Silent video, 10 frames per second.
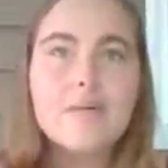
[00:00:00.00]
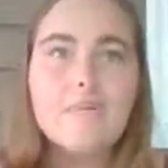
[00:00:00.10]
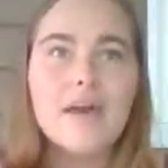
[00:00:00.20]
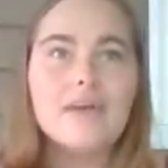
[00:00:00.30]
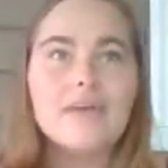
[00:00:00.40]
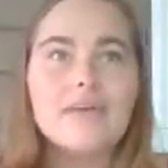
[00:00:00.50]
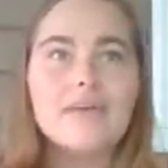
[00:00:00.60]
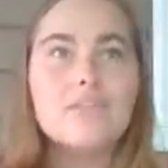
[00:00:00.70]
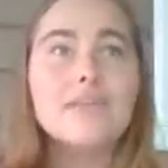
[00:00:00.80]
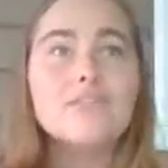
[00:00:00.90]

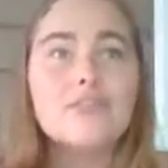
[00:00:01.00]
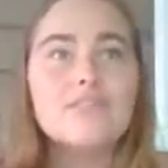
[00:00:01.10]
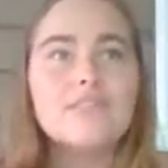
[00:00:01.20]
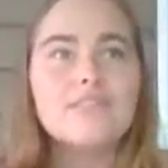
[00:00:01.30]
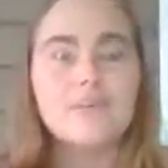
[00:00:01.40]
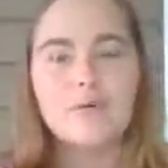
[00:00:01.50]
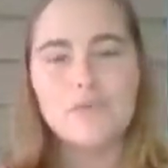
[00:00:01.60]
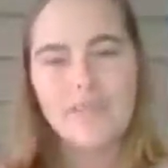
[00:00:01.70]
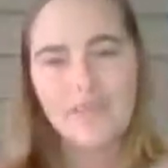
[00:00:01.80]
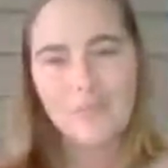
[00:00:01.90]
my service there
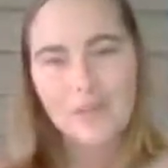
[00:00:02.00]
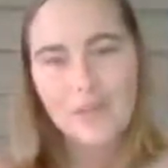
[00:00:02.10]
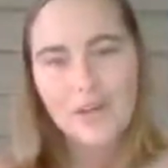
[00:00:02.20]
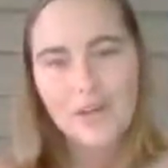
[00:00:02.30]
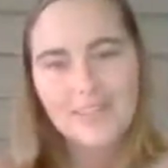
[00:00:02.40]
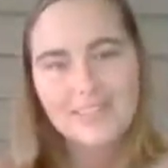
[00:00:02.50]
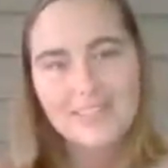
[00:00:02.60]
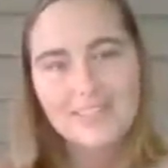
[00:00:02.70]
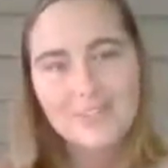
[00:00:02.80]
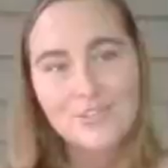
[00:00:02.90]
became
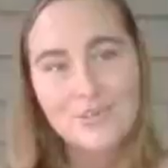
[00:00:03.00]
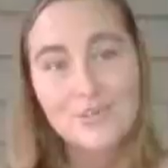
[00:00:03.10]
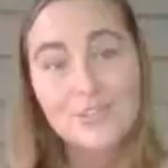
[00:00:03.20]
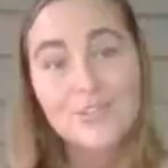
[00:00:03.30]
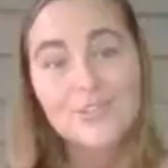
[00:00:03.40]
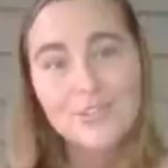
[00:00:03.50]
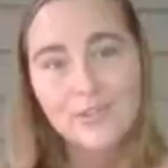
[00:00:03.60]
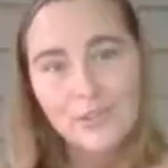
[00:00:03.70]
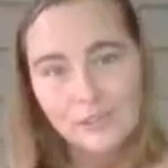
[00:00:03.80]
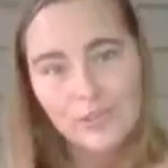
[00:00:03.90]
oriented to serving the
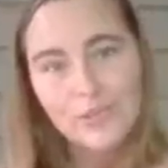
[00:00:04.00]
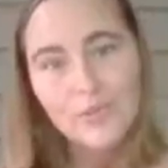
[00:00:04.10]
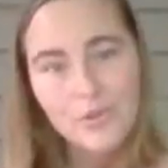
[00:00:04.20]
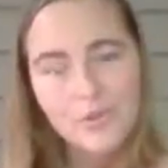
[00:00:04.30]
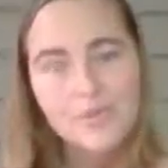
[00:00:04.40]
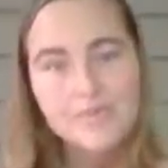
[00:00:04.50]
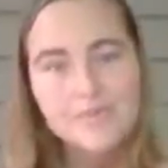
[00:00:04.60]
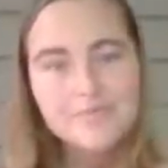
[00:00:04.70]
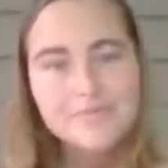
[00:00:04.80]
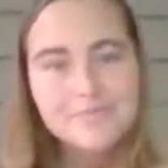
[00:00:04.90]
local community.
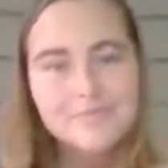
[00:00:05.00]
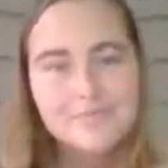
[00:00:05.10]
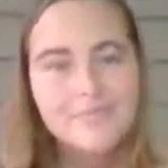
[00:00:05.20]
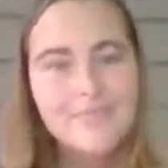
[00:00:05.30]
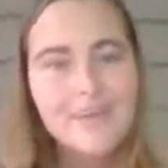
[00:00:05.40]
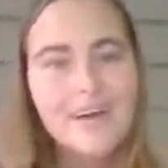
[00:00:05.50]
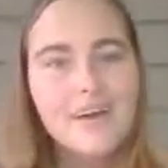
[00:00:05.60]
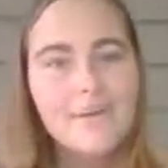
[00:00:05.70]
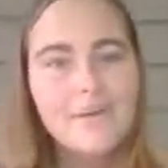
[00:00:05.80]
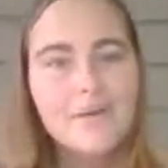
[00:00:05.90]

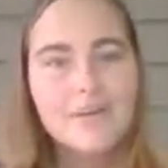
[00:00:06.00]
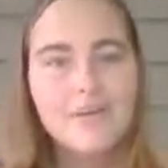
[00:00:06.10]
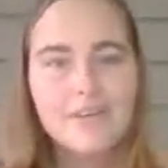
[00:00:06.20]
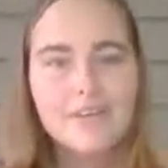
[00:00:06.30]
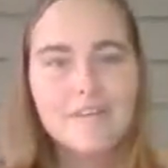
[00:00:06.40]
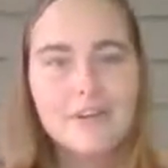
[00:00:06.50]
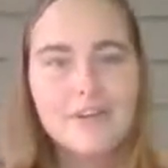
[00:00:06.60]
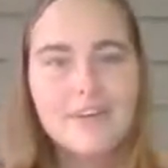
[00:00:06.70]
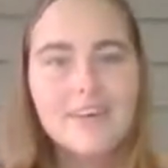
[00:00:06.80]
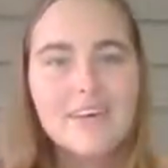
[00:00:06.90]
I really
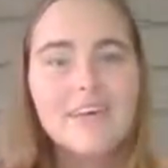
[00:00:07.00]
felt,